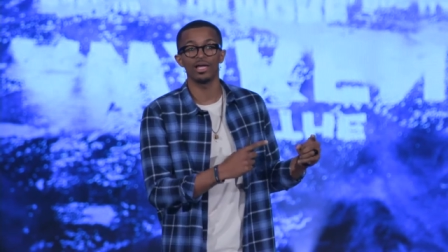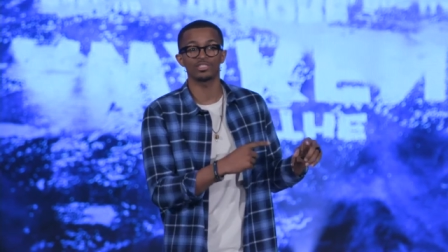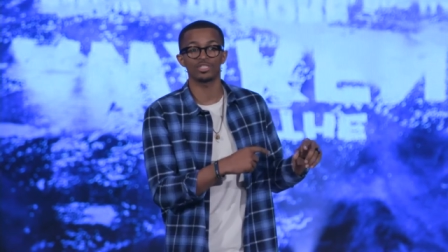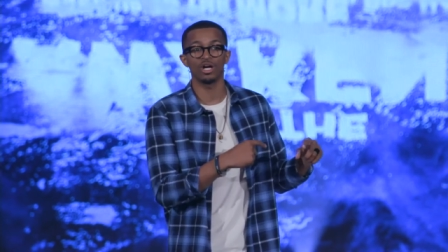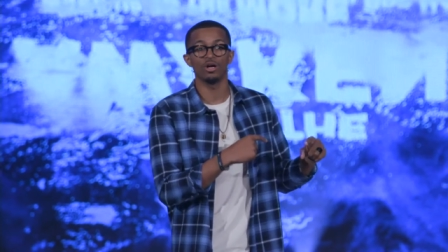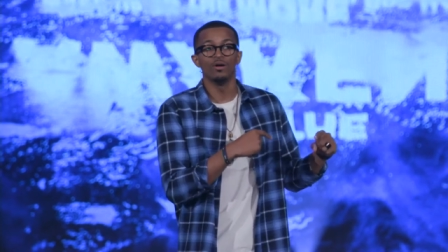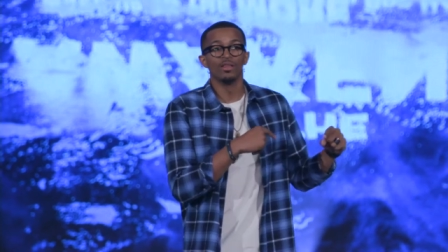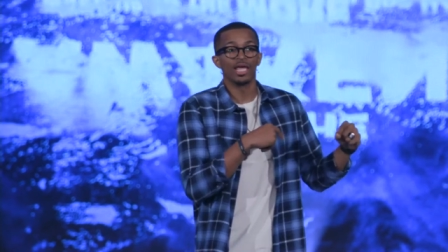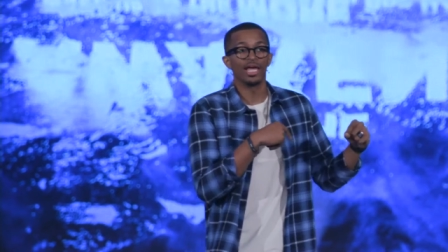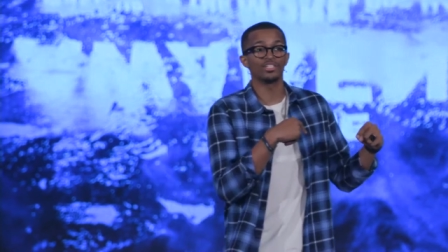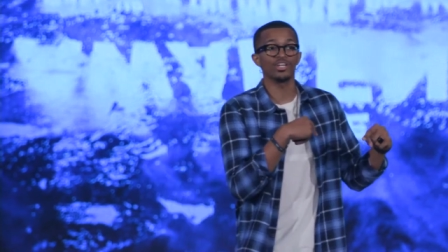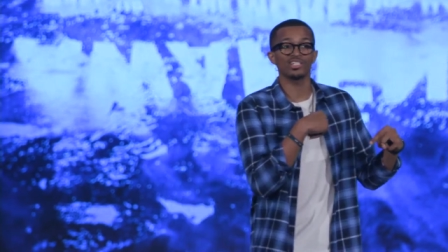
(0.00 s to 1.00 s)
And so
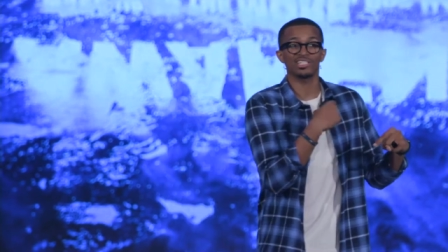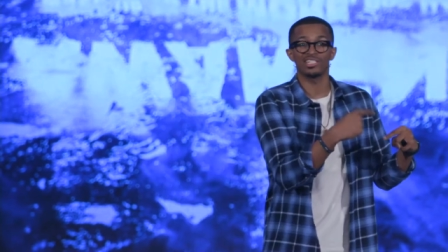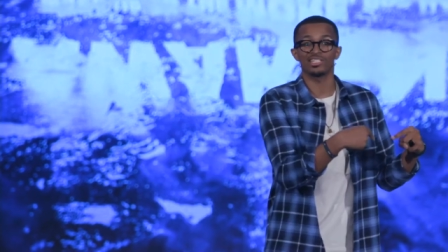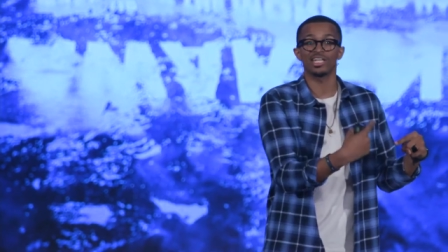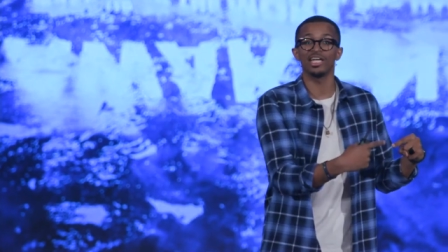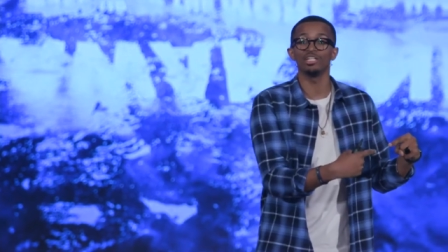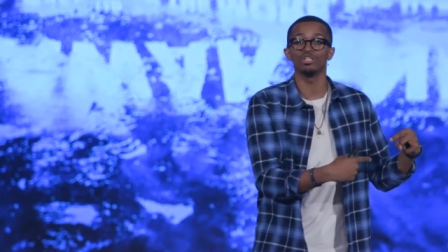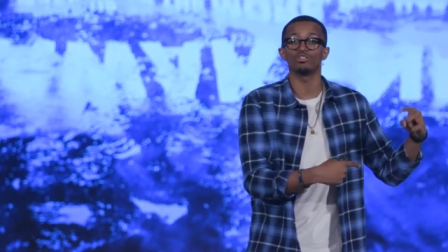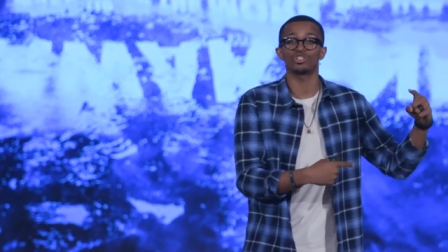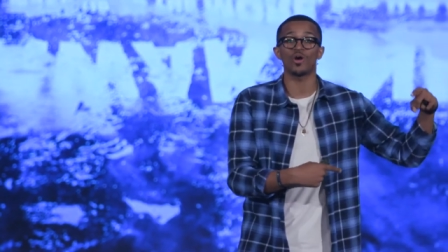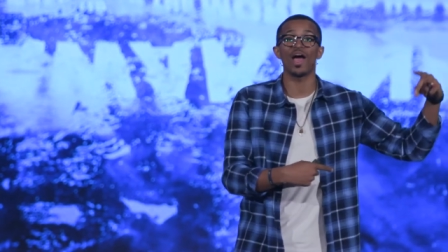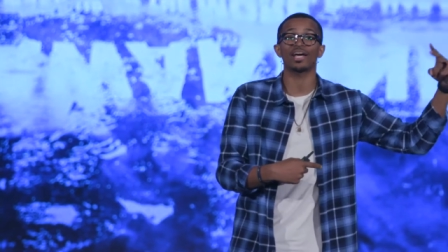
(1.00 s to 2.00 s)
it just
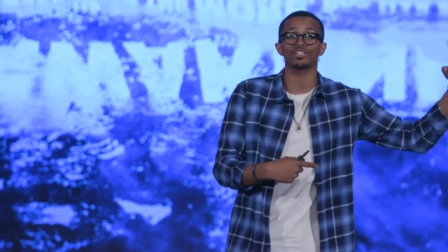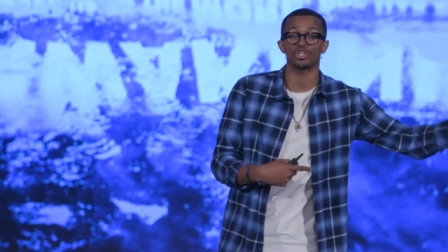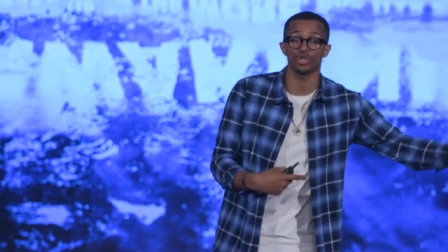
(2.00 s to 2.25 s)
continued track